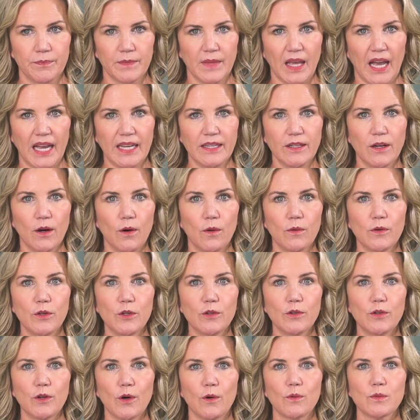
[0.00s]
I know you
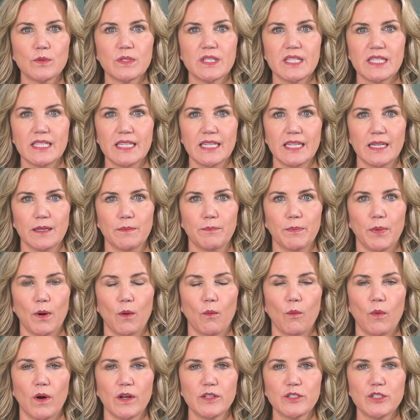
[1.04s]
don't see it, but
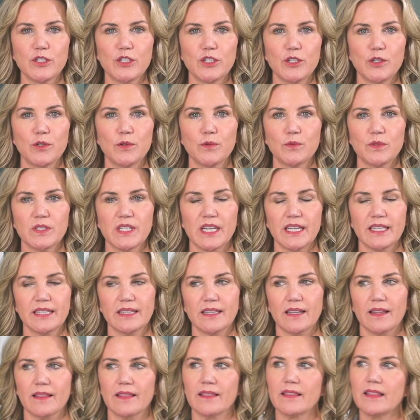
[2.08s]
once you take
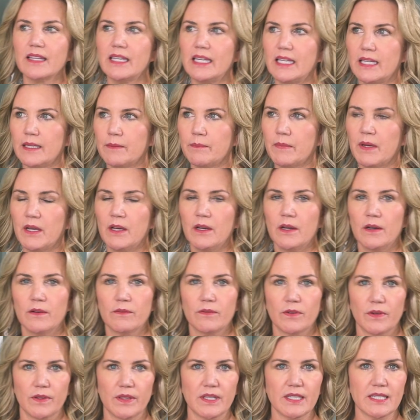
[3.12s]
the leap
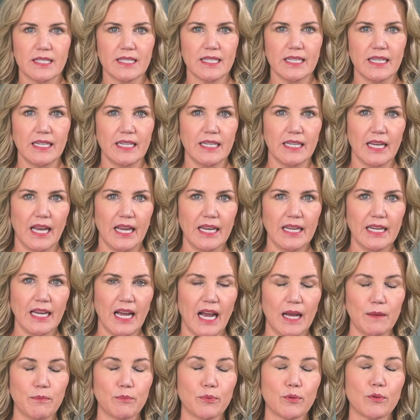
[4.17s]
for this EA,
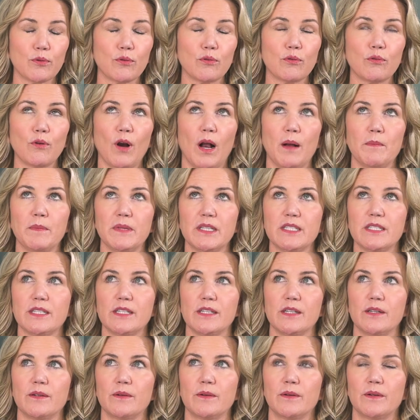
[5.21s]
I promise
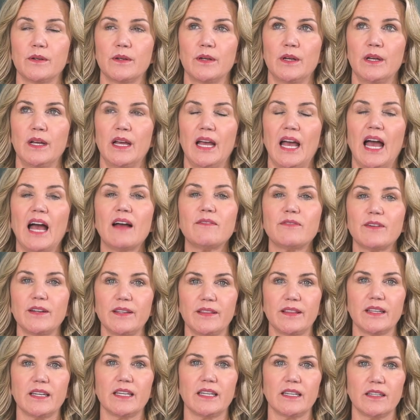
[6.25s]
you,
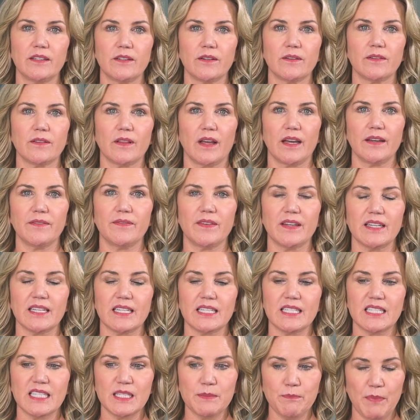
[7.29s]
everything in your life,
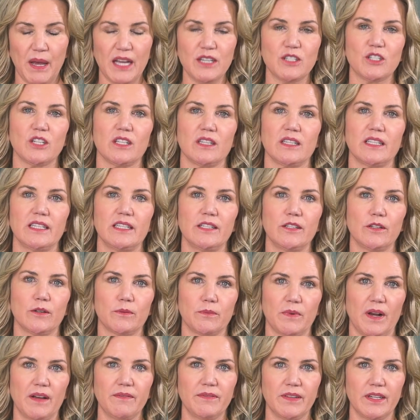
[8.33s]
especially your
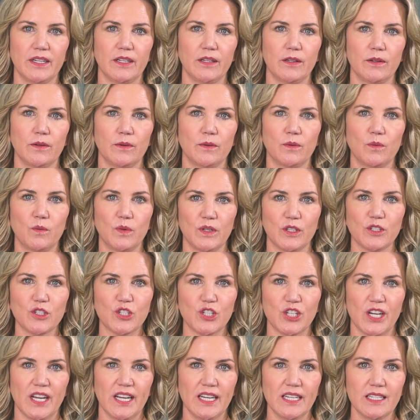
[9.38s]
revenue, will
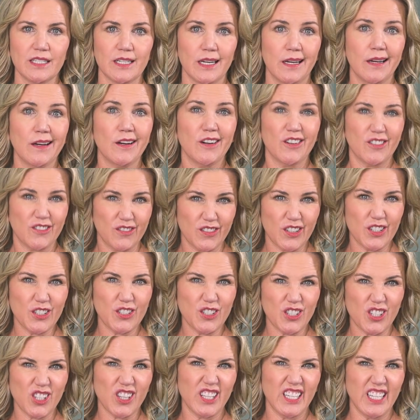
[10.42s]
change
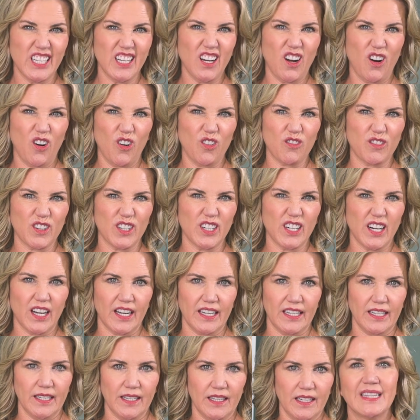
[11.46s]
virtually
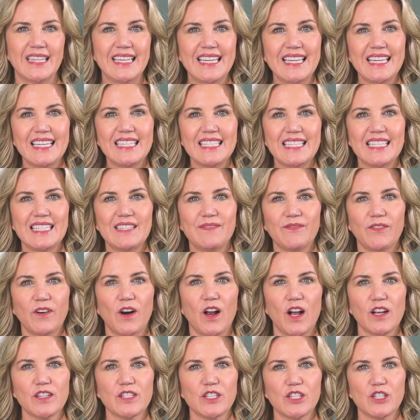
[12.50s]
overnight. This
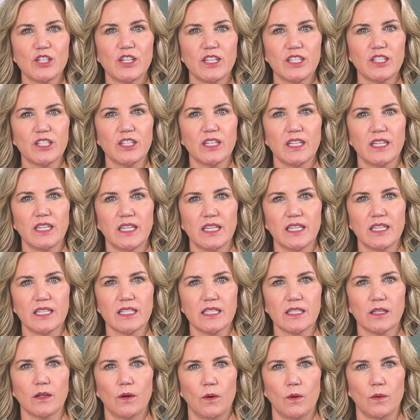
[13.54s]
frustration
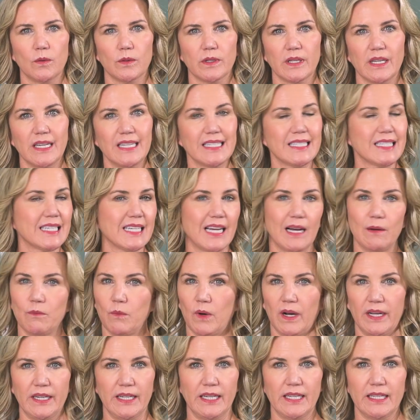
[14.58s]
is gold. It's not
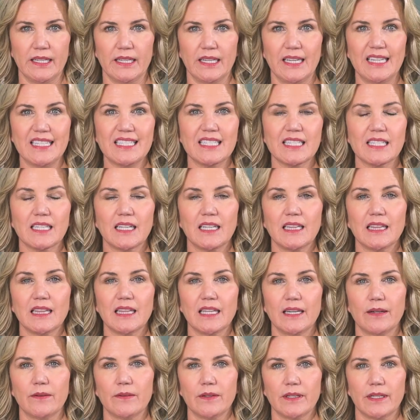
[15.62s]
whining, it's
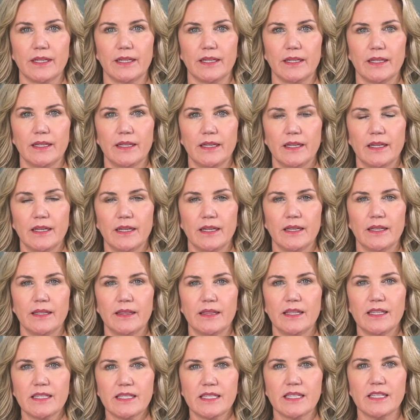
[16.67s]
clarity.
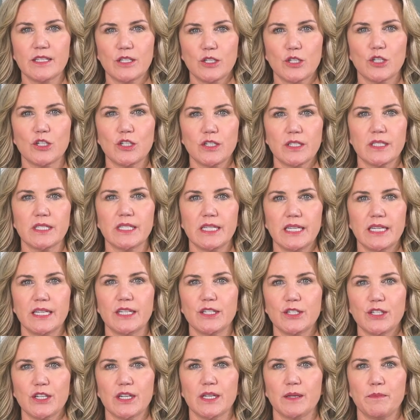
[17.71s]
This is
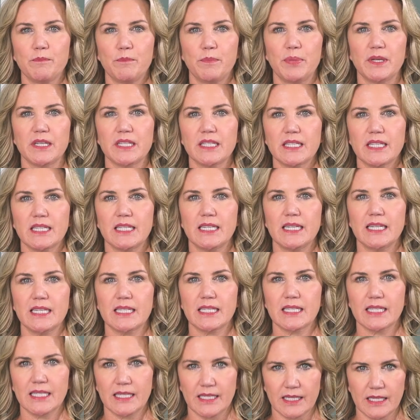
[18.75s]
strategic
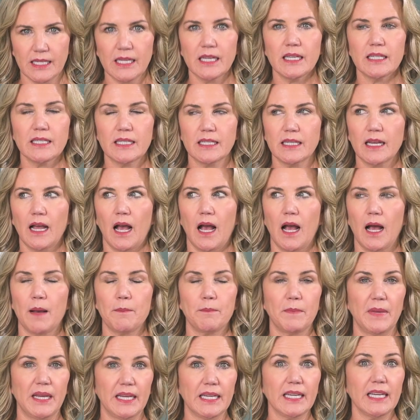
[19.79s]
business
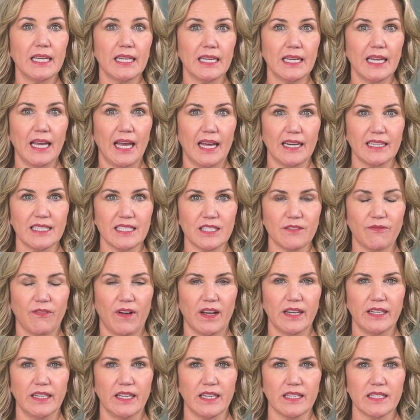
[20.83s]
making at its
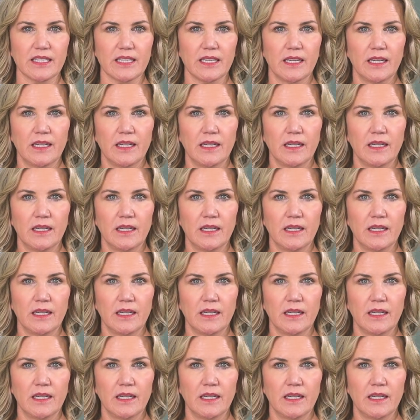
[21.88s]
finest.